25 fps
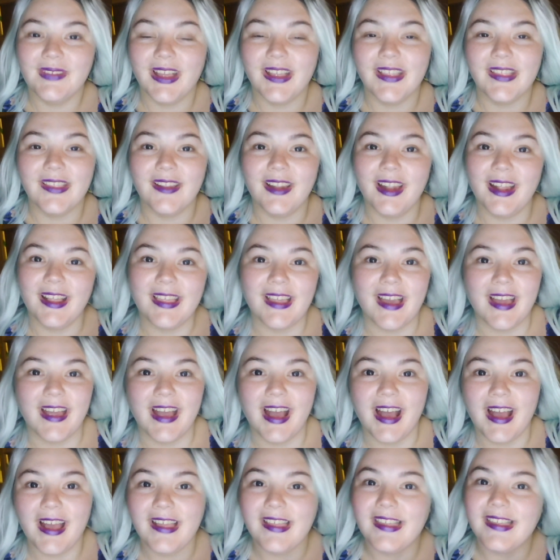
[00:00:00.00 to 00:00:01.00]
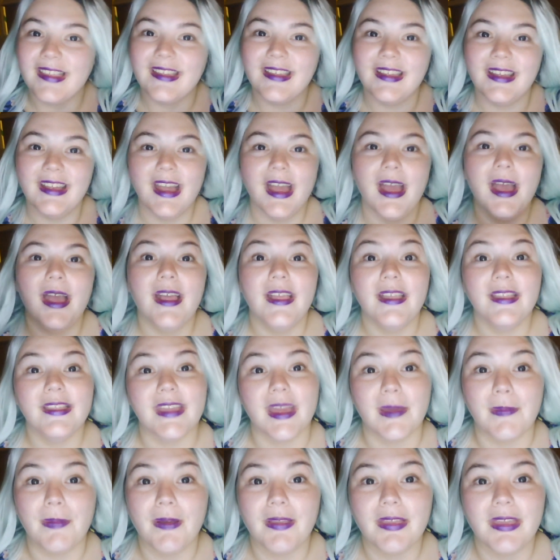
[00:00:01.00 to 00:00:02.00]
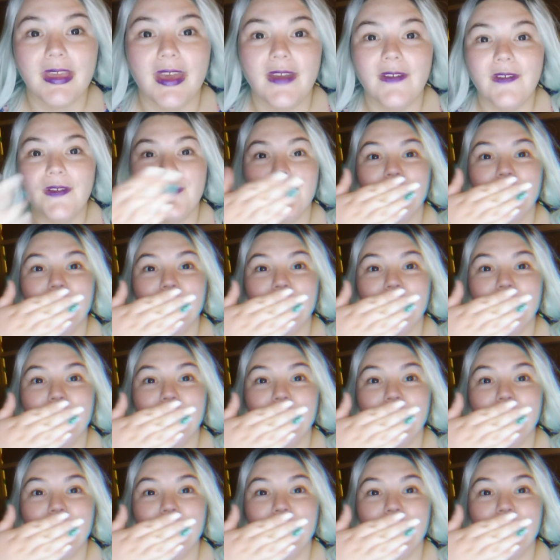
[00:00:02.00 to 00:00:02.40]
Until next time, guys. Stay positive.